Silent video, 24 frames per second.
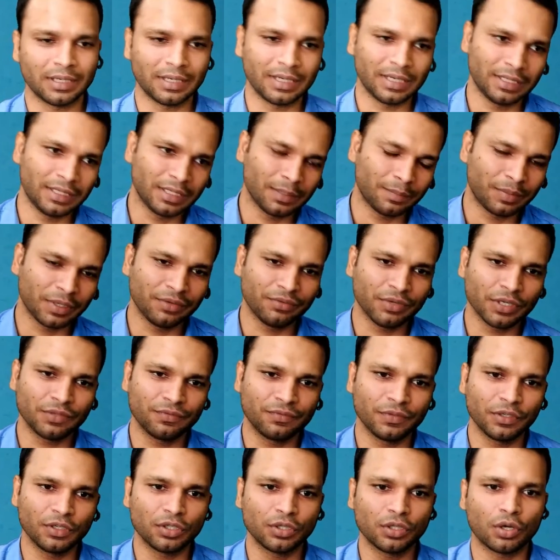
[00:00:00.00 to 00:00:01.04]
in the previous
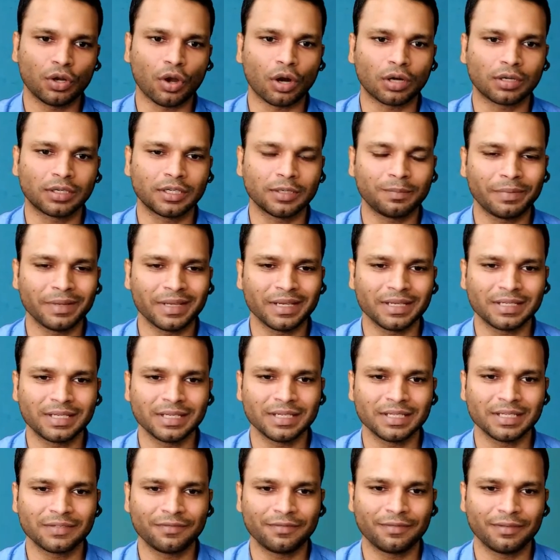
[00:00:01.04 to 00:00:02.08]
video, the doctor placed
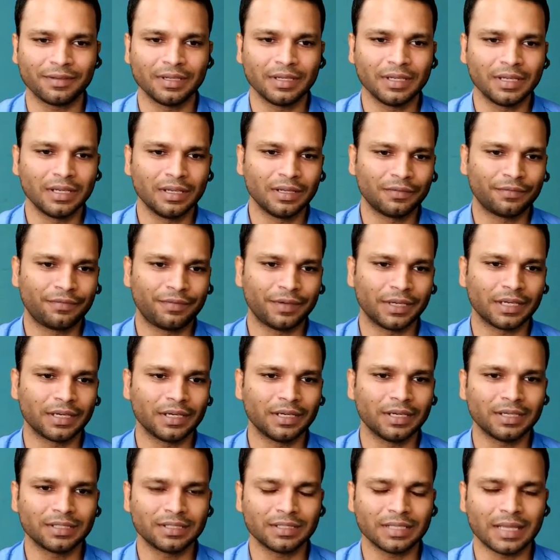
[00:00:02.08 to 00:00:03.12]
his
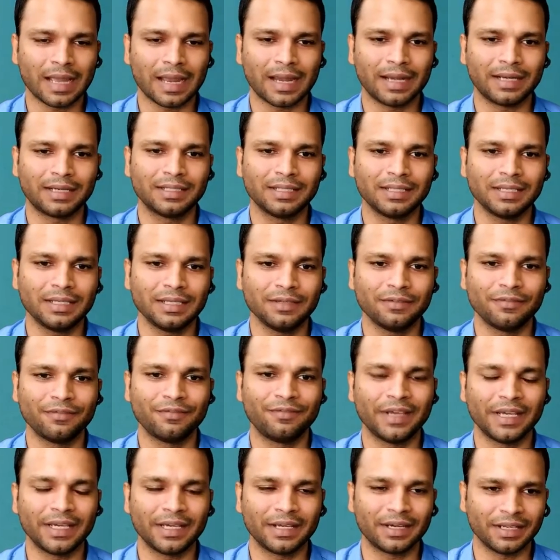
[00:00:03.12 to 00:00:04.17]
fingers at the
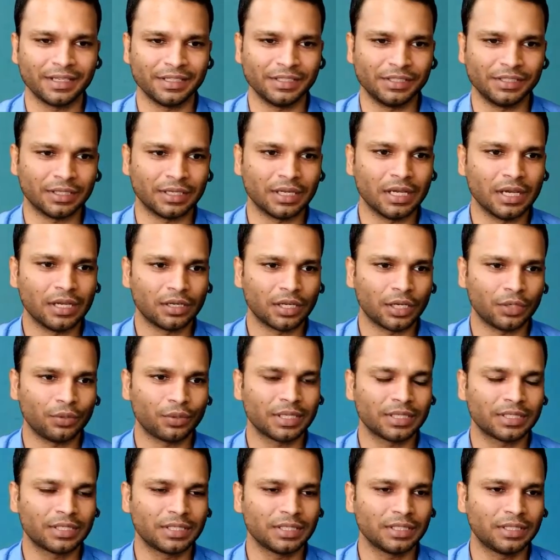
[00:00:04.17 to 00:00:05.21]
wing region. Now you
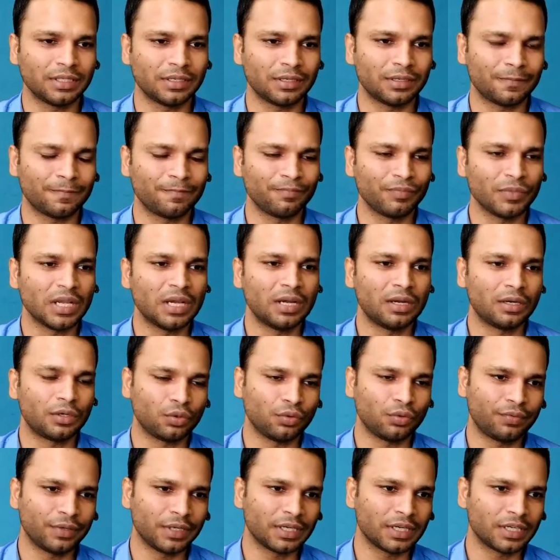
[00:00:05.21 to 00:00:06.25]
can see the
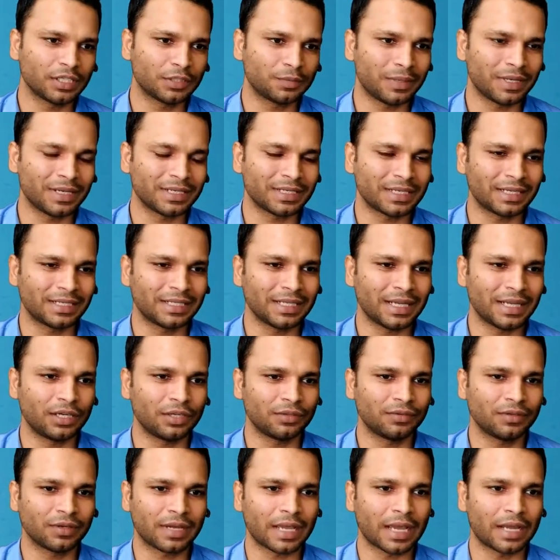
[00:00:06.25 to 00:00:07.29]
two fingers placed at the end
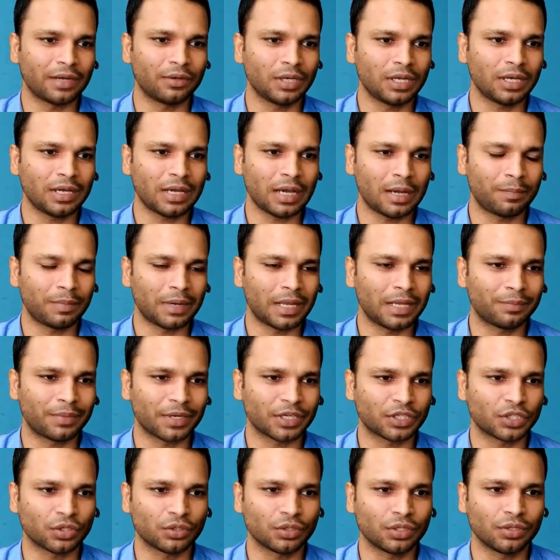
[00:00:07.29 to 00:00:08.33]
of the cannula, applying
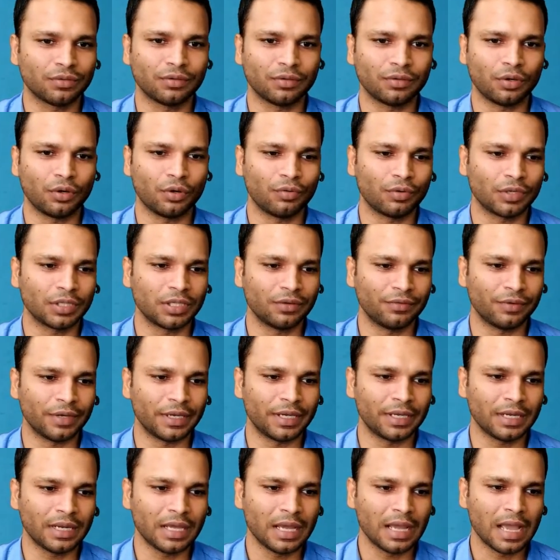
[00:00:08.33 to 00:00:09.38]
pressure over the
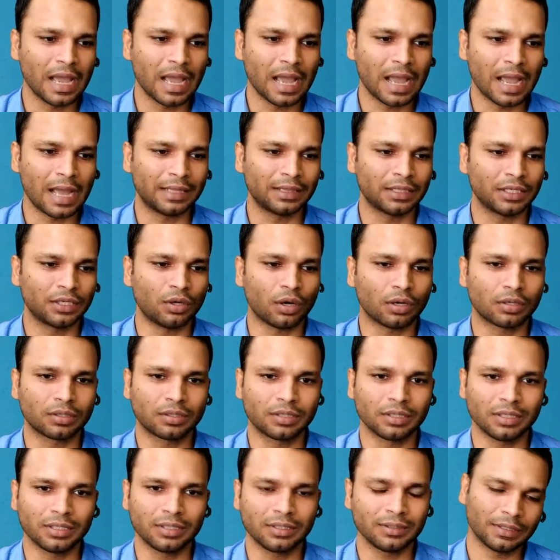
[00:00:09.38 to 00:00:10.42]
vein, and the
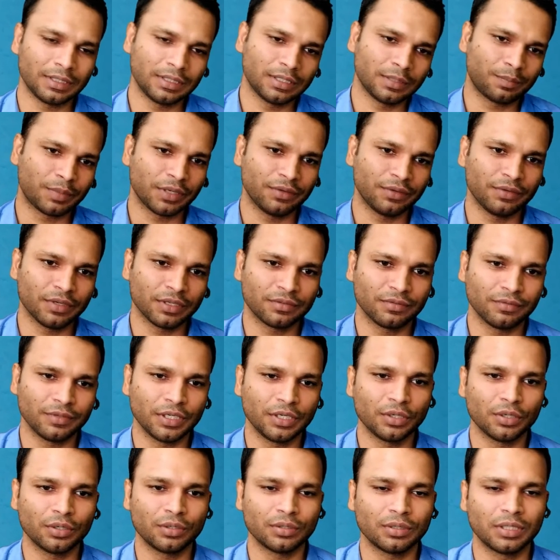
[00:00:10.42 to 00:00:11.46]
doctor in the previous
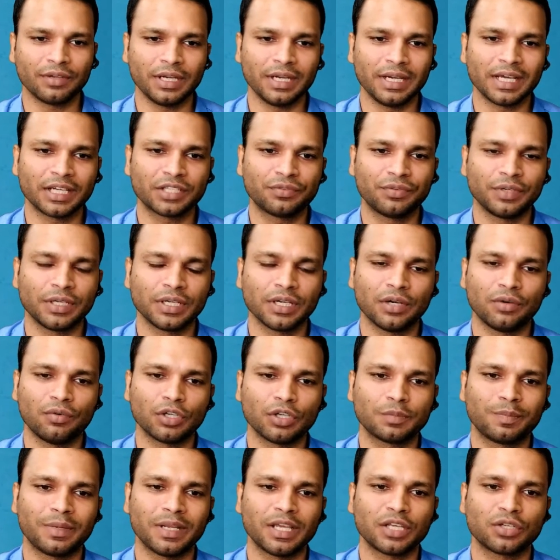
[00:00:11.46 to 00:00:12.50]
video, index finger was
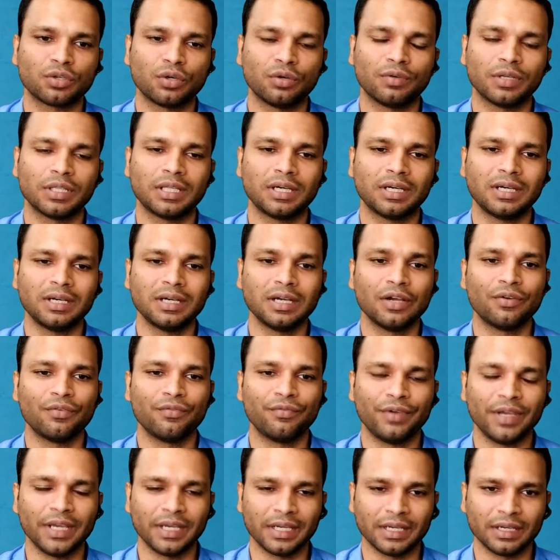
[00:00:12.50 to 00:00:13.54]
placed over the
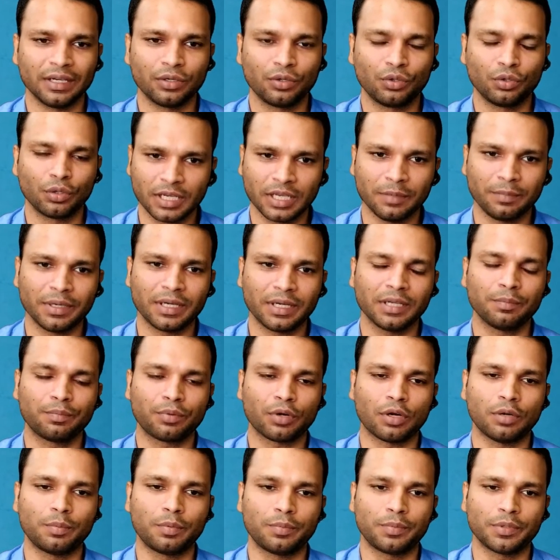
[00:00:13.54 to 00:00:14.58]
wing to keep it in
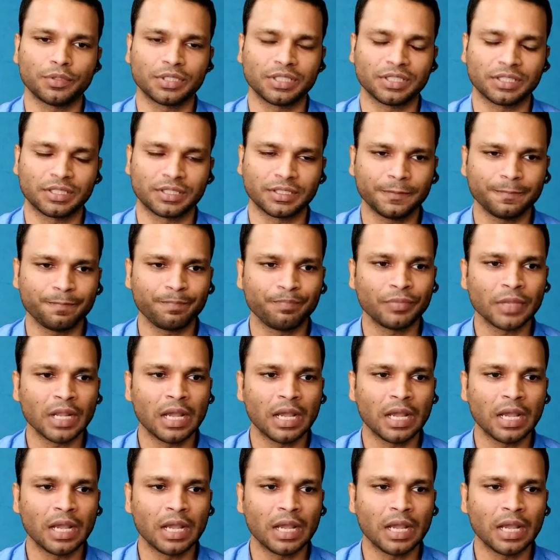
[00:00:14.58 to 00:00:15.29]
proper position.